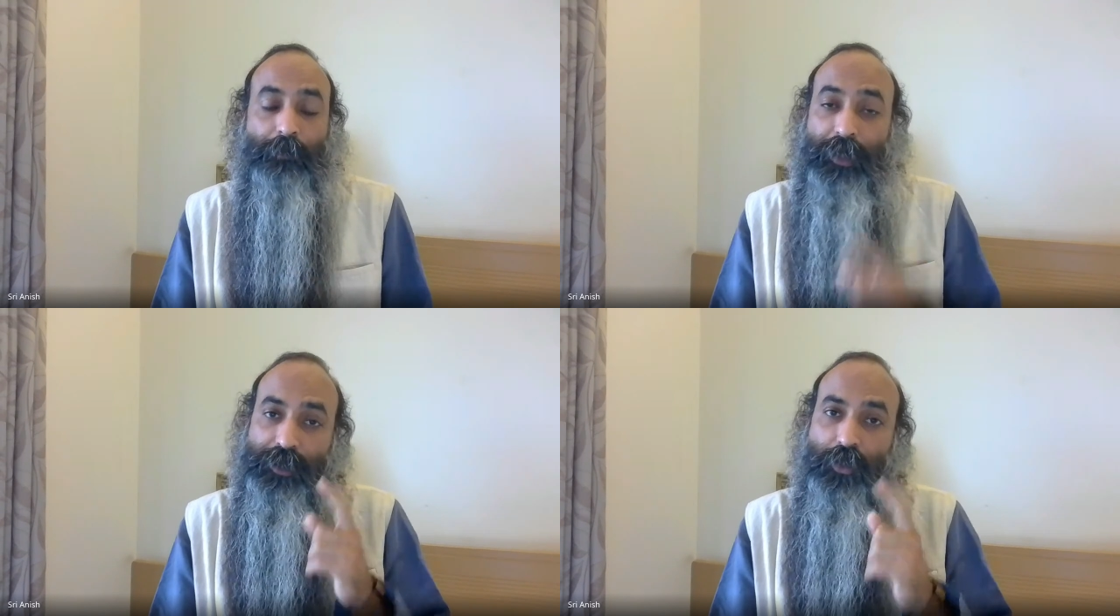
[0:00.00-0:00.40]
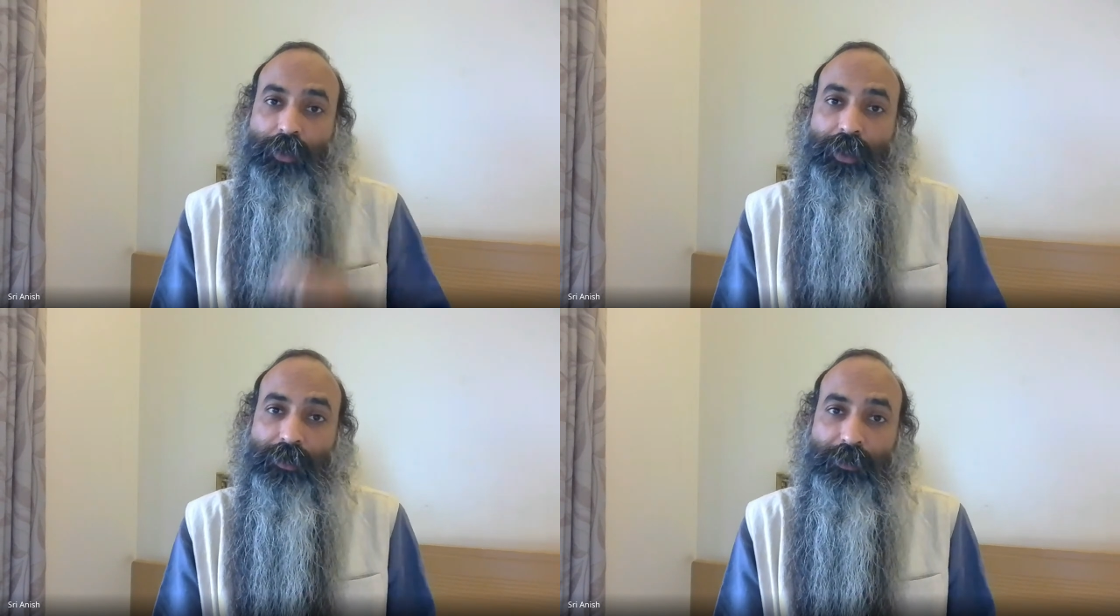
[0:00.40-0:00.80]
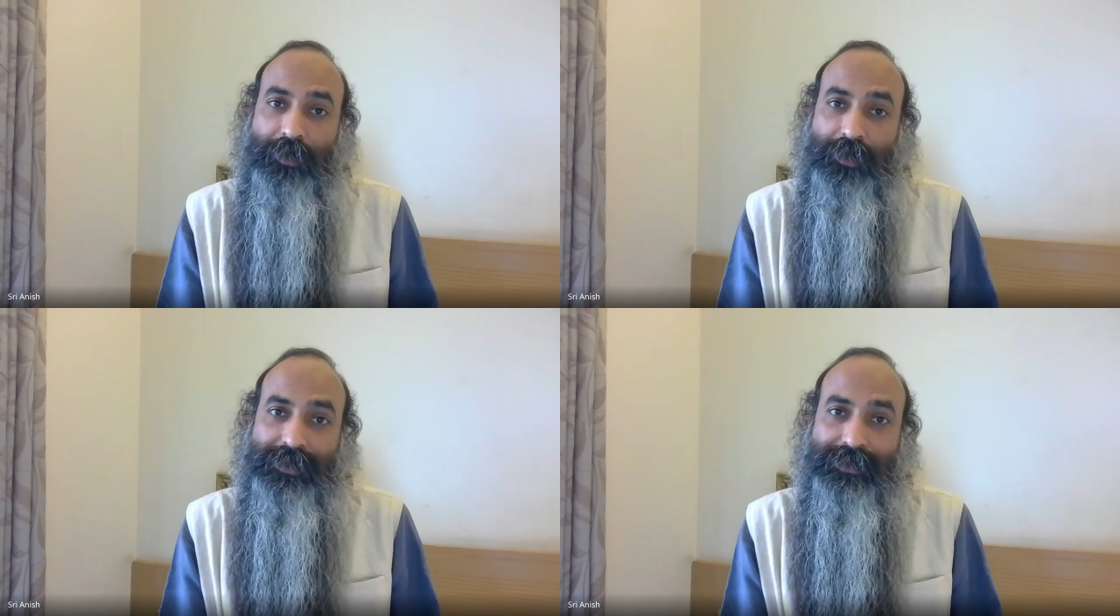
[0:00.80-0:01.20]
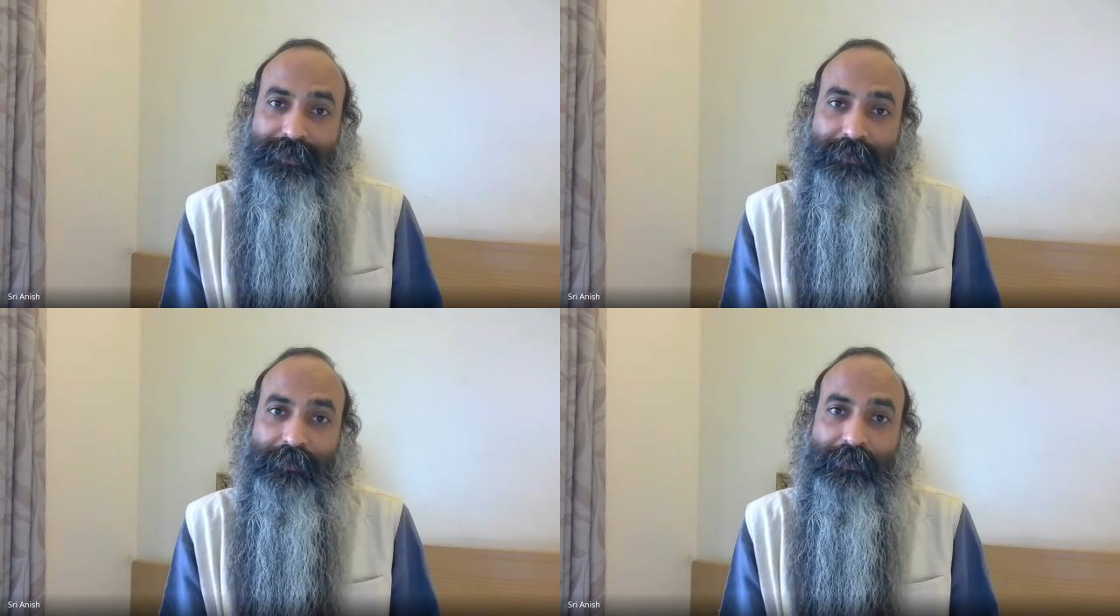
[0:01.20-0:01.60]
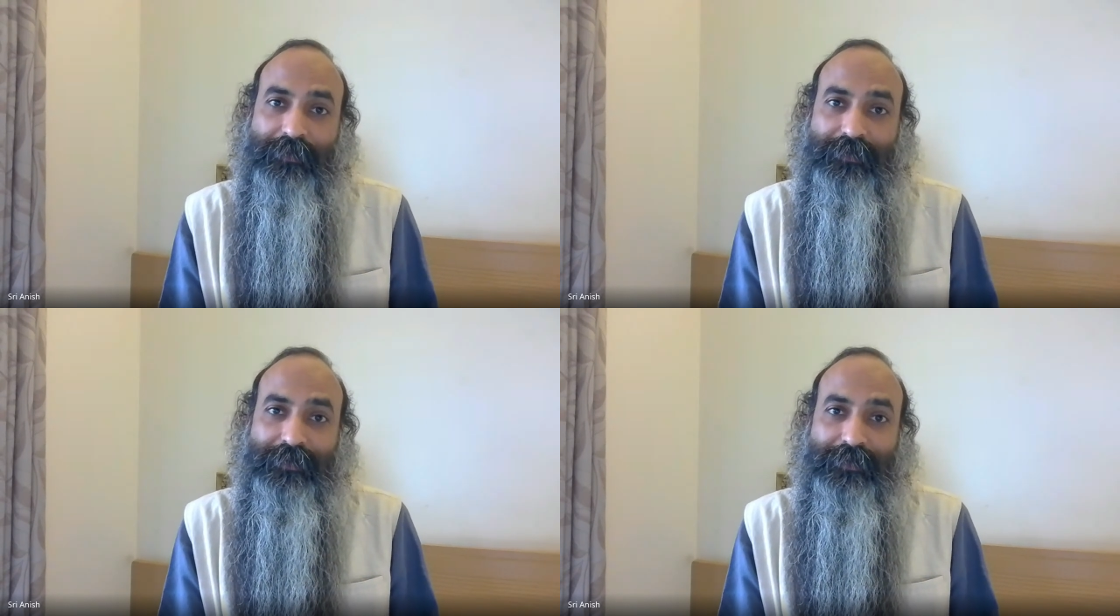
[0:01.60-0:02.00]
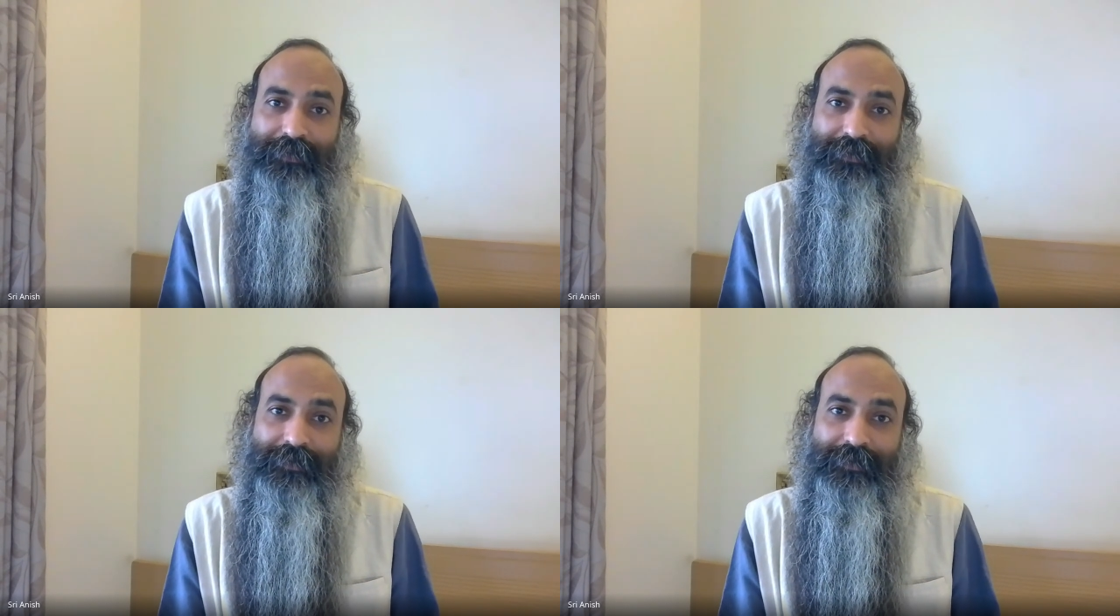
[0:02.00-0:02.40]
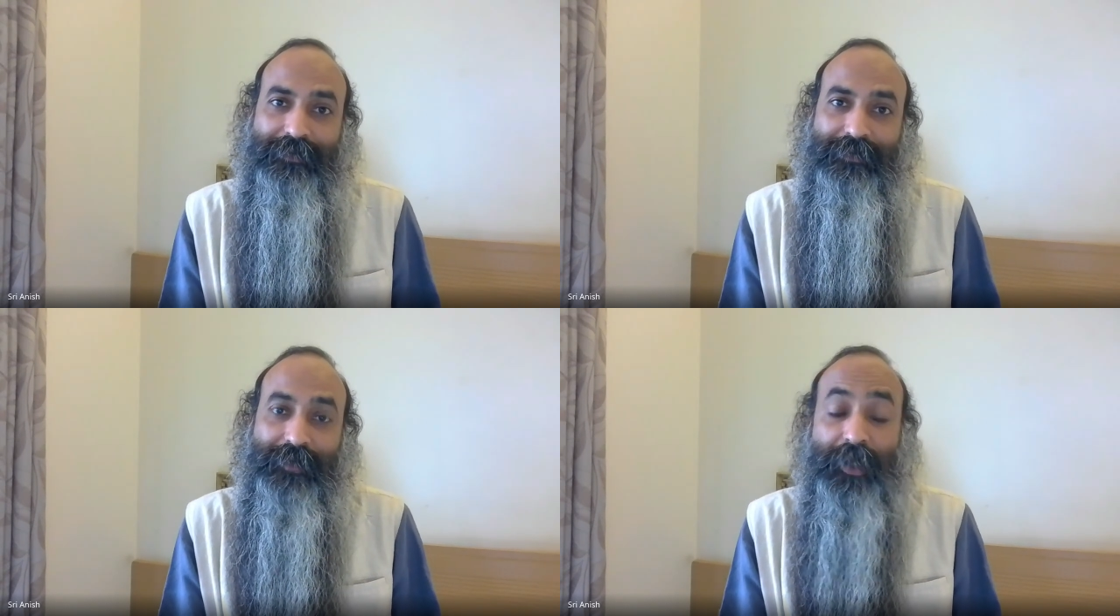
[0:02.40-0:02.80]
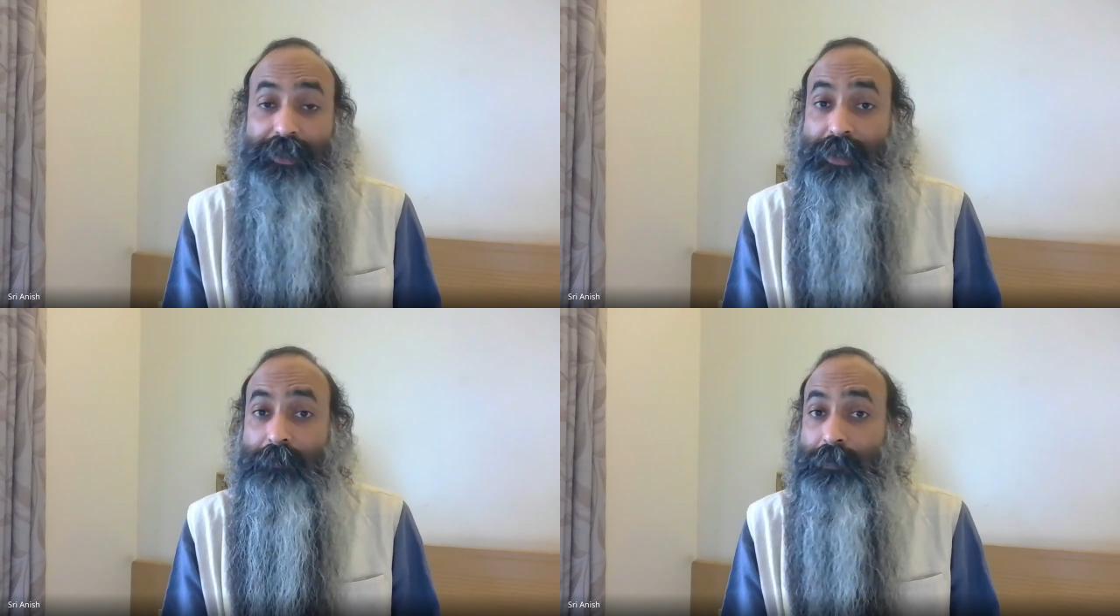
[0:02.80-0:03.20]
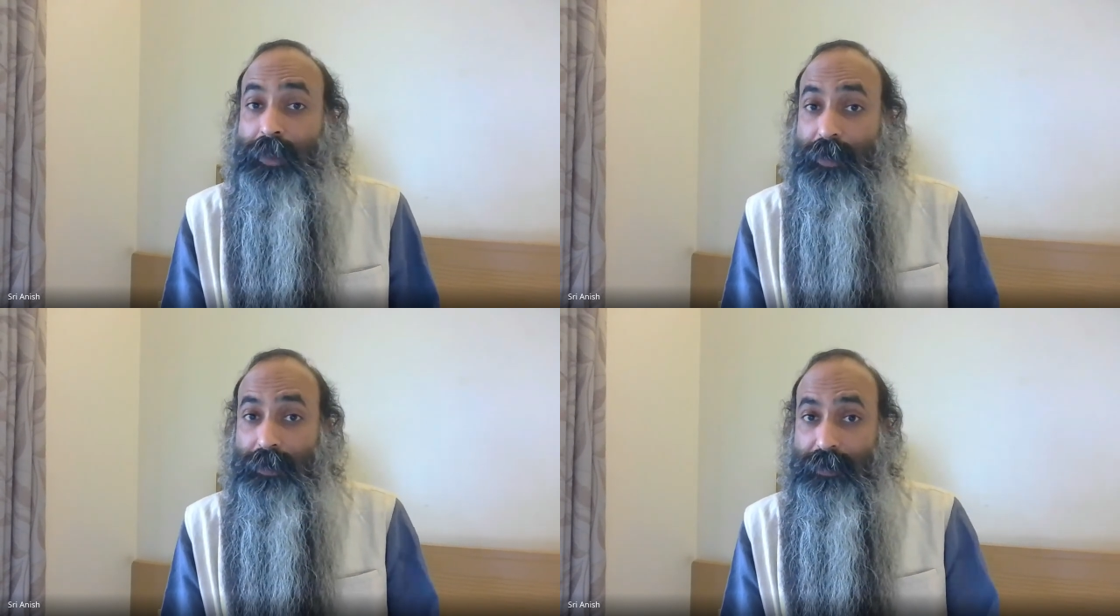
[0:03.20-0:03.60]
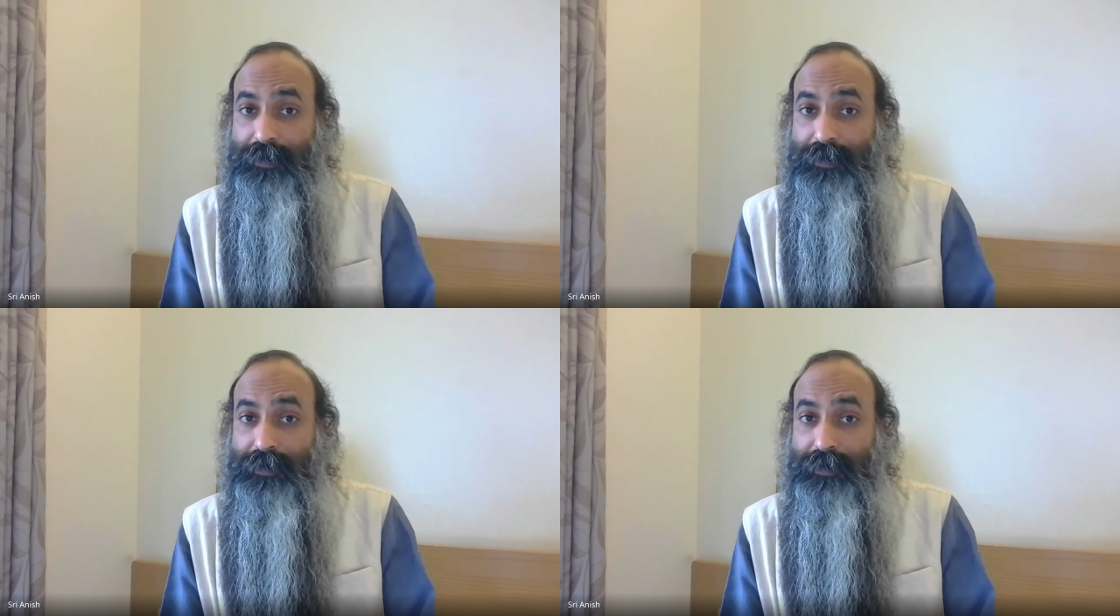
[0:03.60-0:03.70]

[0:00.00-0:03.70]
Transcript: Please look into this. There's something.